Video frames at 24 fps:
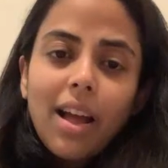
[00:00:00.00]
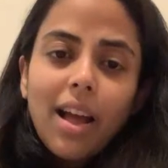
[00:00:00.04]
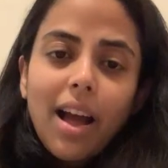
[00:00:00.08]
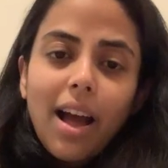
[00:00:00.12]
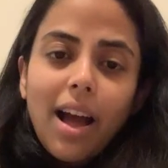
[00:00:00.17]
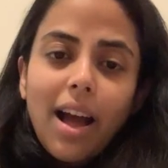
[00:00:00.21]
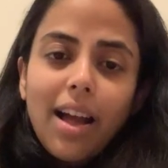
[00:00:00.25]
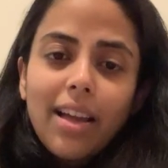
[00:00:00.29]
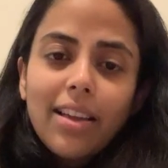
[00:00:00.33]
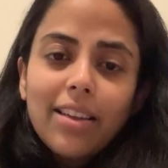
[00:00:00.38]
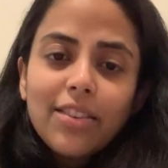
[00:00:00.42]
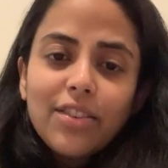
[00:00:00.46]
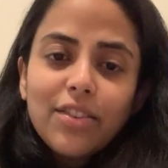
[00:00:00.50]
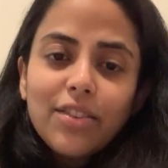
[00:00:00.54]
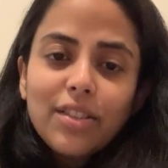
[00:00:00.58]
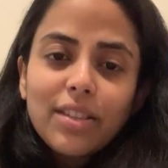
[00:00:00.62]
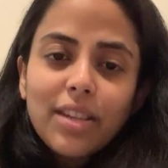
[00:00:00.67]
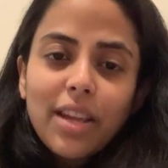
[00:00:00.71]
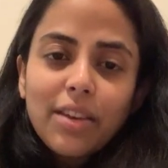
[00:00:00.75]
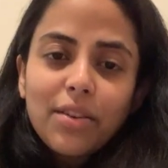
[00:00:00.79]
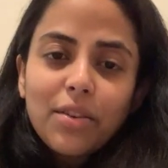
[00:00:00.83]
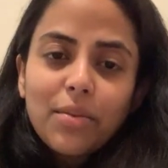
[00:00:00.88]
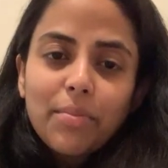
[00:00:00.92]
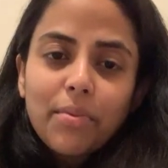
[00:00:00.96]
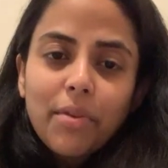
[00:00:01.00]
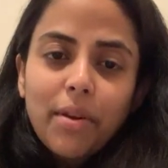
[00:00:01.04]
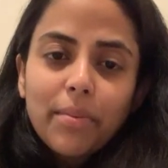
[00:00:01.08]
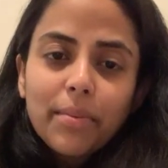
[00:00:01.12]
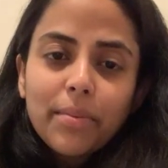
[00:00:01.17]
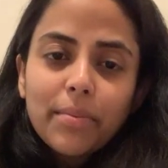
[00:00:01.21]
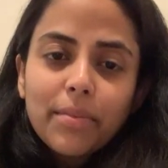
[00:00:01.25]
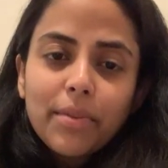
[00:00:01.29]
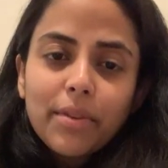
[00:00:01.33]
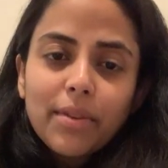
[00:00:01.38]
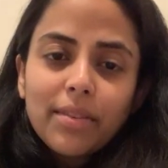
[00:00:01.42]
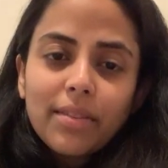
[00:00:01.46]
I understand, no
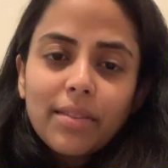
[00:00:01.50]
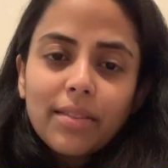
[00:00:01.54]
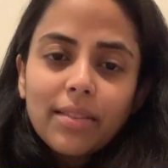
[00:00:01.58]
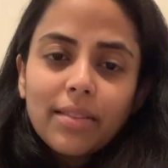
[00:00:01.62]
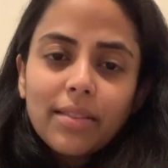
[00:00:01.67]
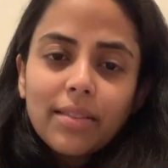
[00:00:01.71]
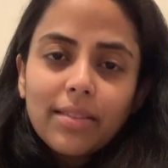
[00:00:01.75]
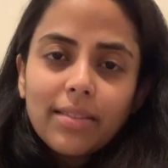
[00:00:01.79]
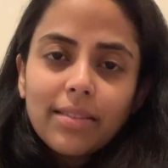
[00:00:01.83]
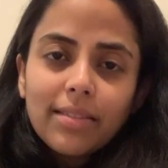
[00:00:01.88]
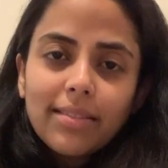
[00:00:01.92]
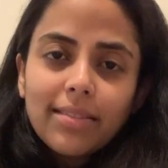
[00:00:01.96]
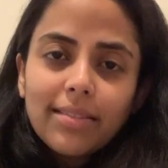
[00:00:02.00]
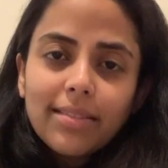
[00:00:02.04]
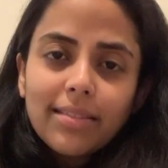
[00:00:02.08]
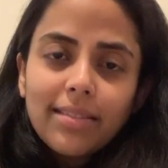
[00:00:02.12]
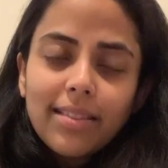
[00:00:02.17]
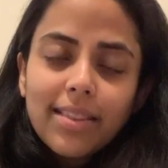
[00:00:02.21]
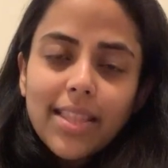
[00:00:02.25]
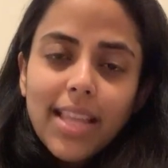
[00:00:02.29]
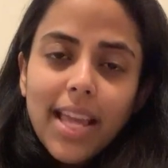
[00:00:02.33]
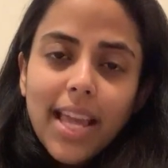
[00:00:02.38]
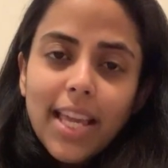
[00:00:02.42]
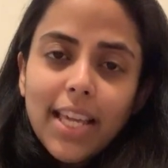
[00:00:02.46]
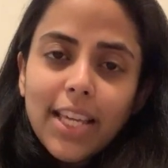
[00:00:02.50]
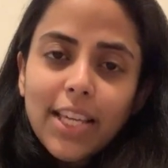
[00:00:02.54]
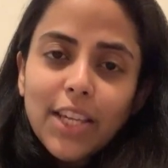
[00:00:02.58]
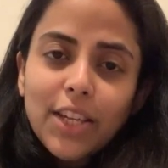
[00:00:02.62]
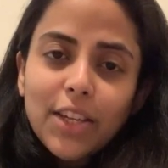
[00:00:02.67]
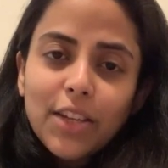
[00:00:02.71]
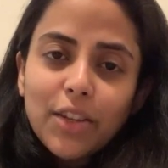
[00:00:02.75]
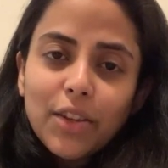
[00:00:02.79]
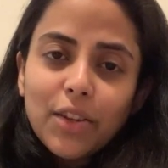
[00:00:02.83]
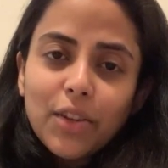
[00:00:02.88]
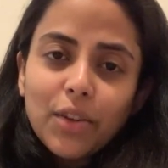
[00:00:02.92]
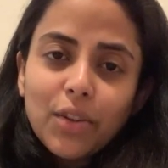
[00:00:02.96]
problem. Thank
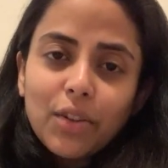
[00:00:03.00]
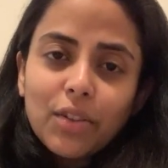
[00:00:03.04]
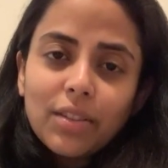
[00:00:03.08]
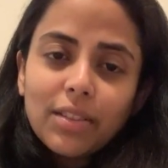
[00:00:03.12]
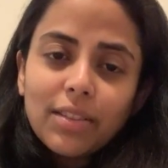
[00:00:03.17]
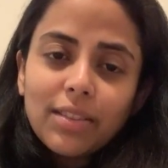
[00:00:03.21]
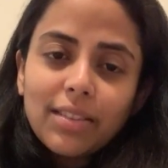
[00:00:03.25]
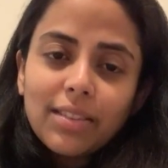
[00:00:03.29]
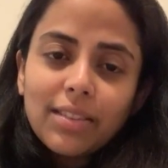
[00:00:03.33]
you.